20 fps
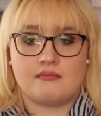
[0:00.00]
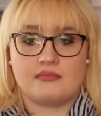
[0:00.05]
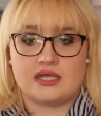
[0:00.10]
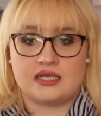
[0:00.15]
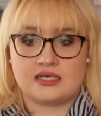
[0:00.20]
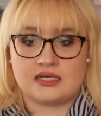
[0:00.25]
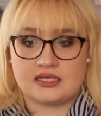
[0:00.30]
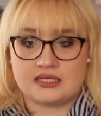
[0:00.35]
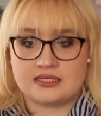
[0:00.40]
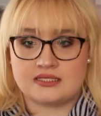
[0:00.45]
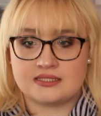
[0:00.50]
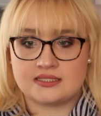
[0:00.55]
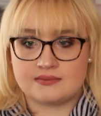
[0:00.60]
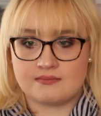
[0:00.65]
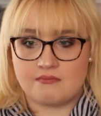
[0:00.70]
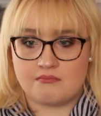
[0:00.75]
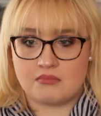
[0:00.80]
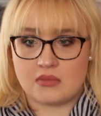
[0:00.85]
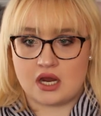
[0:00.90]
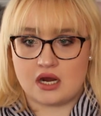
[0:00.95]
It is
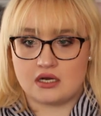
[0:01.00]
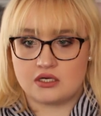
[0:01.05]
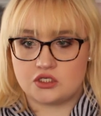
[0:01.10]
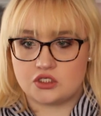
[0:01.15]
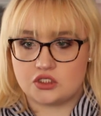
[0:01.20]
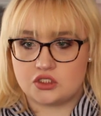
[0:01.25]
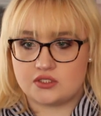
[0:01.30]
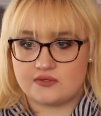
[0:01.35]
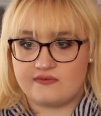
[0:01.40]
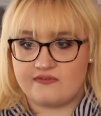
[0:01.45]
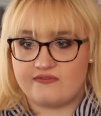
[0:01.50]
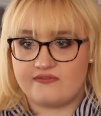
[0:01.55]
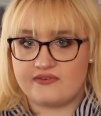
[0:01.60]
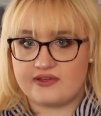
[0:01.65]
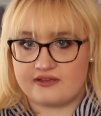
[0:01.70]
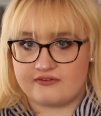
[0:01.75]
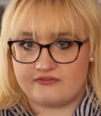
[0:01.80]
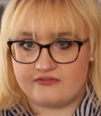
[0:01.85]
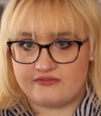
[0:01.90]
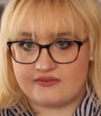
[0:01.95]
March
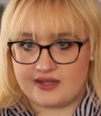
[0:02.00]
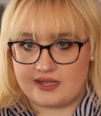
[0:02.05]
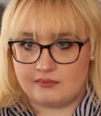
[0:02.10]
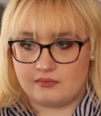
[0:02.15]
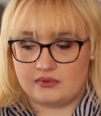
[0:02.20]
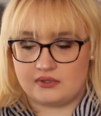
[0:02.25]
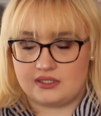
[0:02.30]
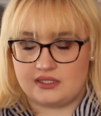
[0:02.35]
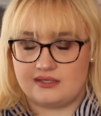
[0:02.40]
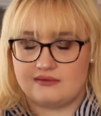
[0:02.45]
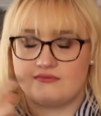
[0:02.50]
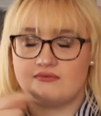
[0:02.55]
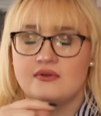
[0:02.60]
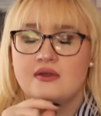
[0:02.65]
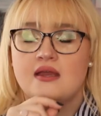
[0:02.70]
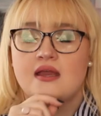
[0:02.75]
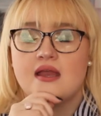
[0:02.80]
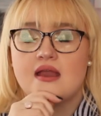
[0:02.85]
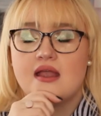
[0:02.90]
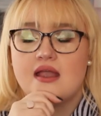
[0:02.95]
5th, I believe,
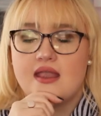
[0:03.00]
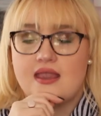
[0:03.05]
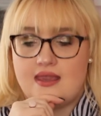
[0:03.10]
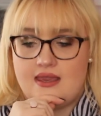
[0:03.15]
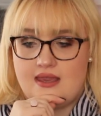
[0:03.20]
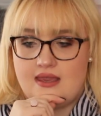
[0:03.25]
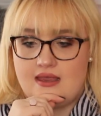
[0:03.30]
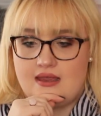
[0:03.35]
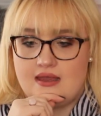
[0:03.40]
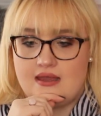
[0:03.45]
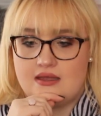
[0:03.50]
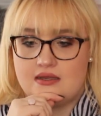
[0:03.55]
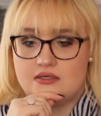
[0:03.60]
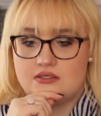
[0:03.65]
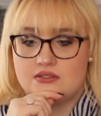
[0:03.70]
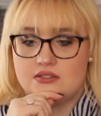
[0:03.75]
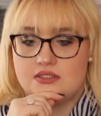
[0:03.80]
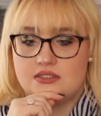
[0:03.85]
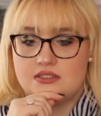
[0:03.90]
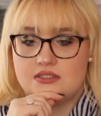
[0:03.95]

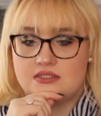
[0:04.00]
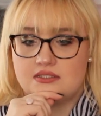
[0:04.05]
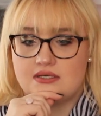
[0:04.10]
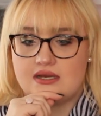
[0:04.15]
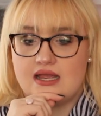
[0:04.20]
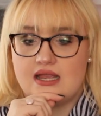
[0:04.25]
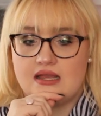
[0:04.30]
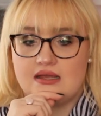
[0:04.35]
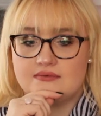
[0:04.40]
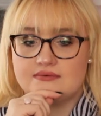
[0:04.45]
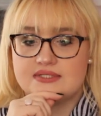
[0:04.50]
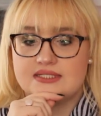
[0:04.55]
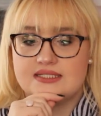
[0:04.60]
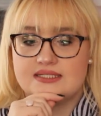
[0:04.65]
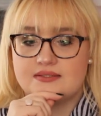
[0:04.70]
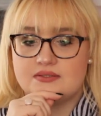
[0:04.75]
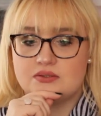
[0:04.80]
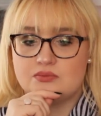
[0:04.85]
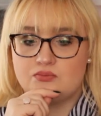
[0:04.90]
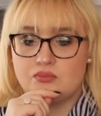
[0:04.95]
and
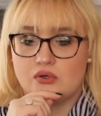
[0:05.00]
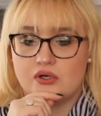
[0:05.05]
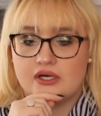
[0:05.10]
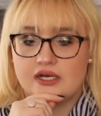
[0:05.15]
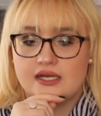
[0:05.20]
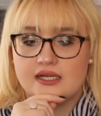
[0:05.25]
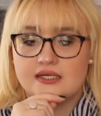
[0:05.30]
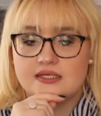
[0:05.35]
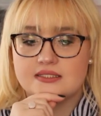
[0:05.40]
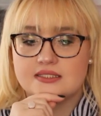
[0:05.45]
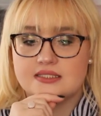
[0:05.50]
spring